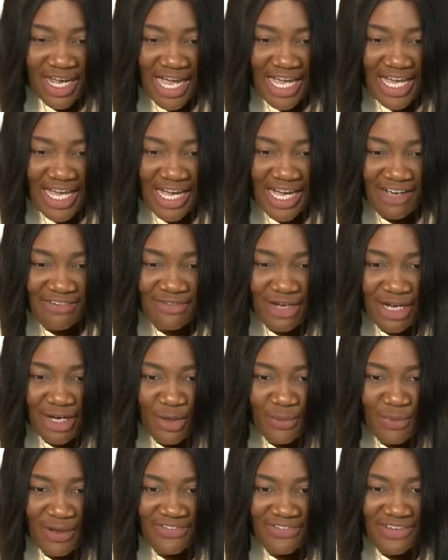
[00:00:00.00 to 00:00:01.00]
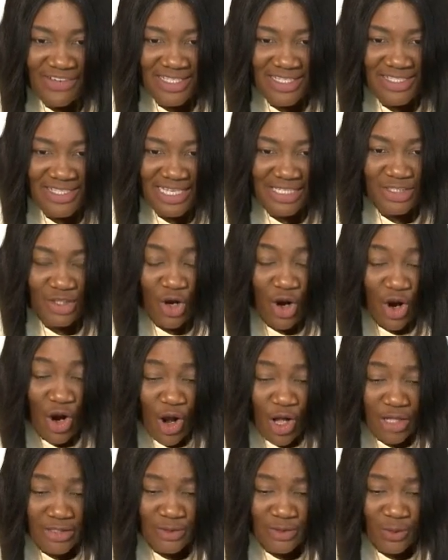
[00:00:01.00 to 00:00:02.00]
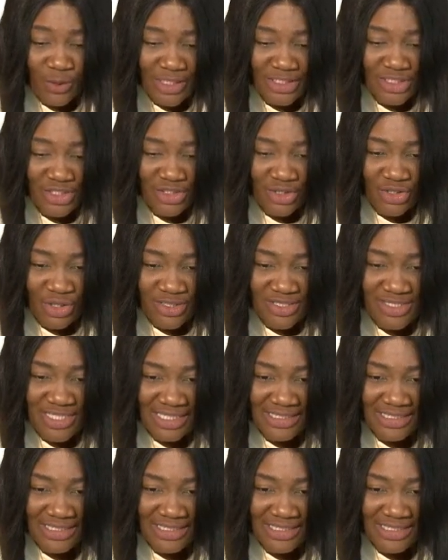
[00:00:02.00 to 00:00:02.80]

I hope I've answered all the questions